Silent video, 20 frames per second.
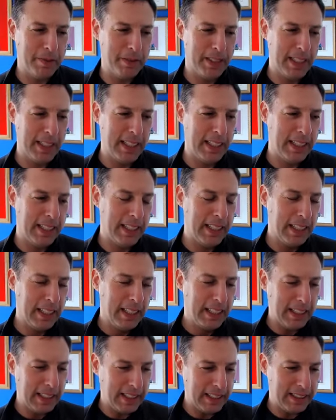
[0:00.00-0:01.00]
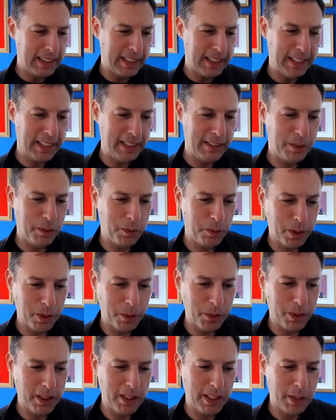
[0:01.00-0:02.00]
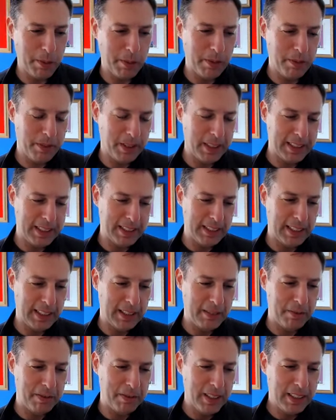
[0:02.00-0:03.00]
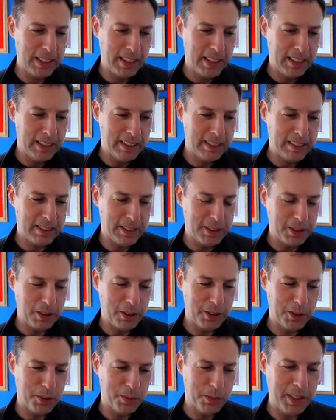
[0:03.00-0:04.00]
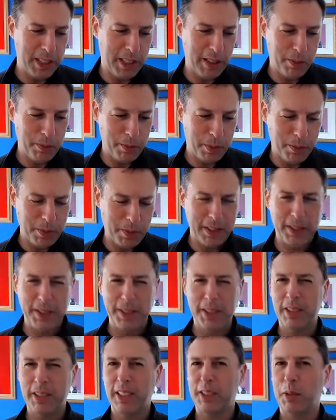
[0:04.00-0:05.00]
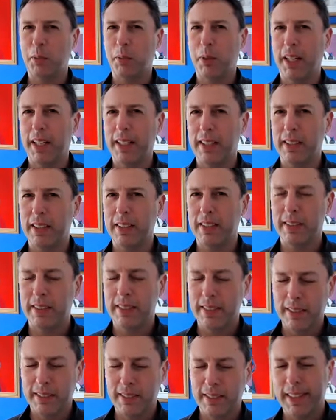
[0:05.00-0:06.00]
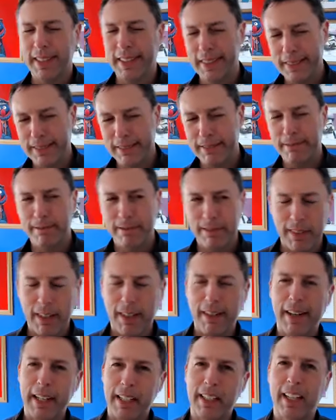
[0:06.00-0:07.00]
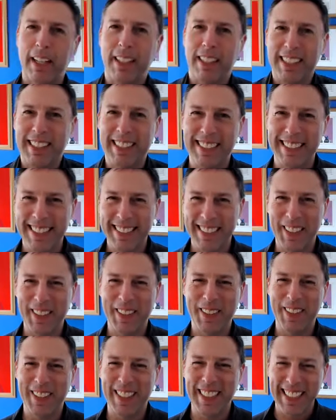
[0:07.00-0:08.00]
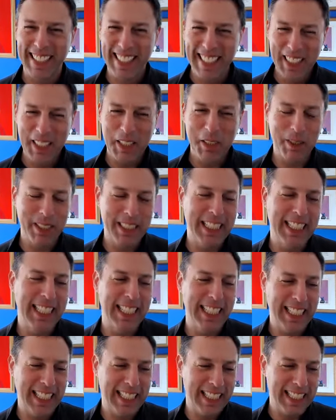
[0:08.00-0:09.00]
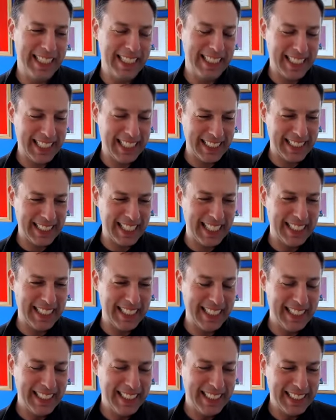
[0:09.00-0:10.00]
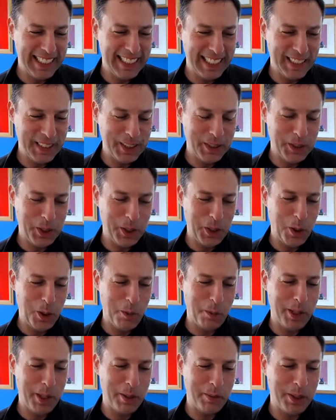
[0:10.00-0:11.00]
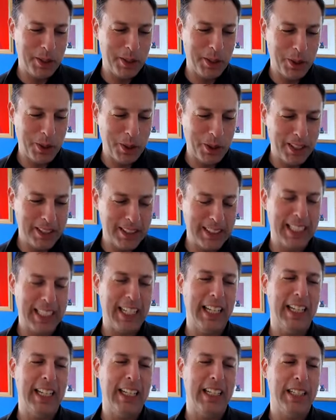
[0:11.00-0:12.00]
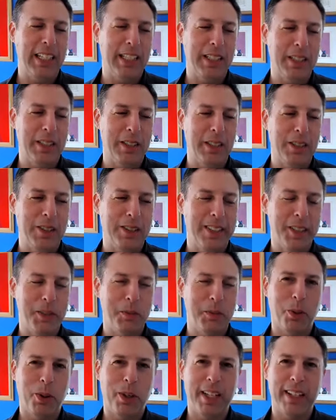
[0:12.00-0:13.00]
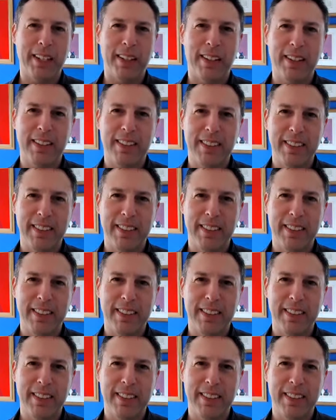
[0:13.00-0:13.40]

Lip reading: And then you worked with a lot of my friends, and I've just heard some stuff, and people were like, you should talk to Brian. I'm like, all right. So we did. And like that just sort of opened up the door, and I was like, oh, there's more here.